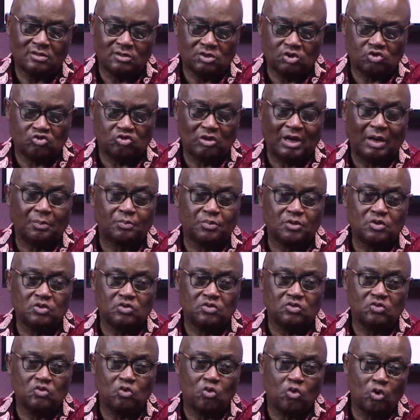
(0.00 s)
This should happen to
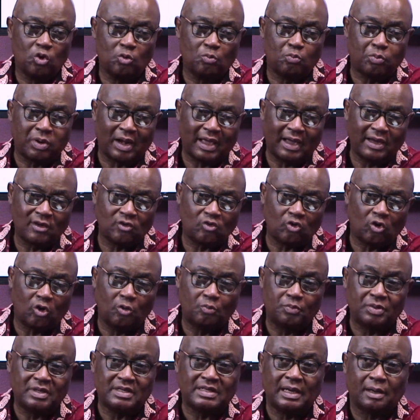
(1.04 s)
you. Go blind or
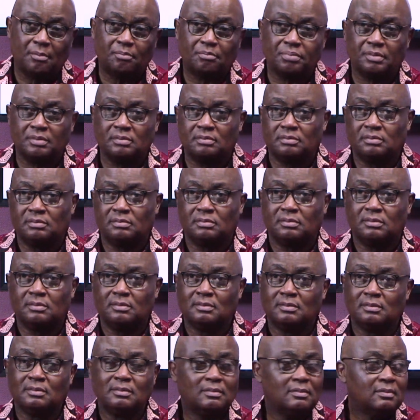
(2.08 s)
be
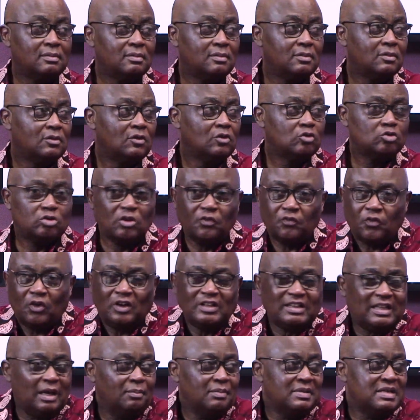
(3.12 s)
down. So for
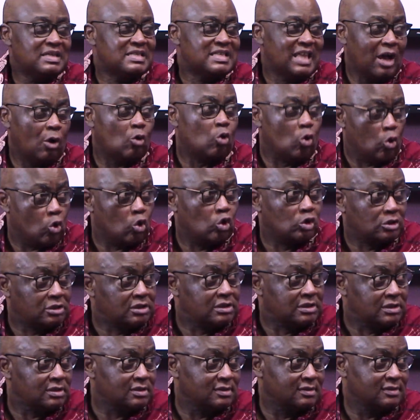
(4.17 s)
them, it's their cocoa
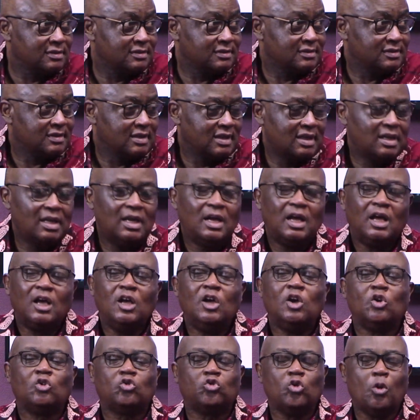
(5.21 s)
season.
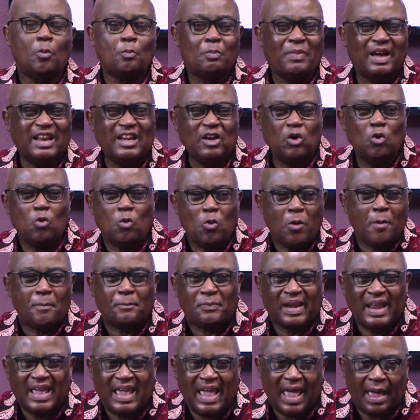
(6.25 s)
So money will
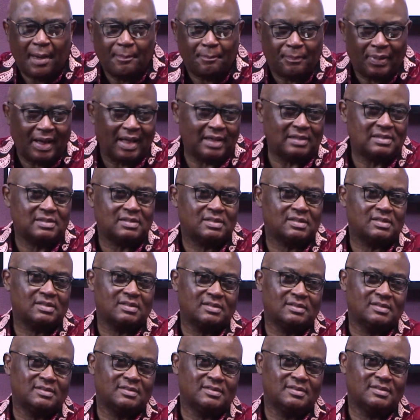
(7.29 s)
play a part.
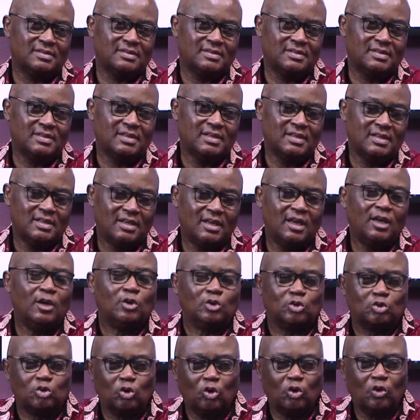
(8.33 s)

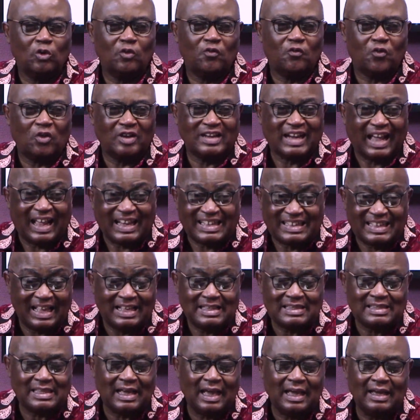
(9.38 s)
So for
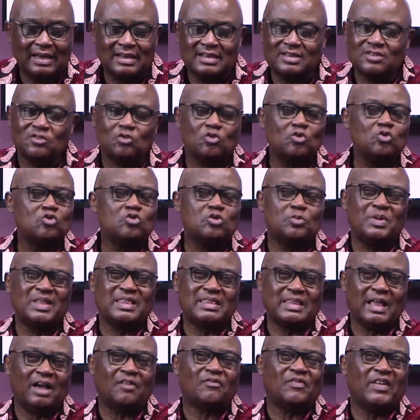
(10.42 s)
Adenta, it's going to be
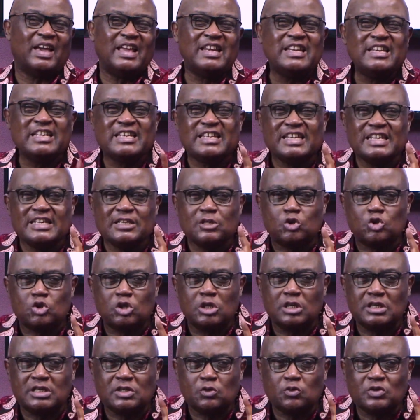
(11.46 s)
tough. And
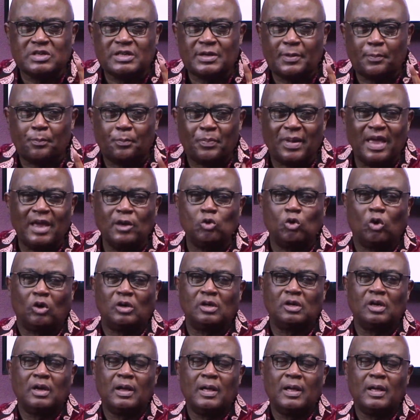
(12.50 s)
it will depend on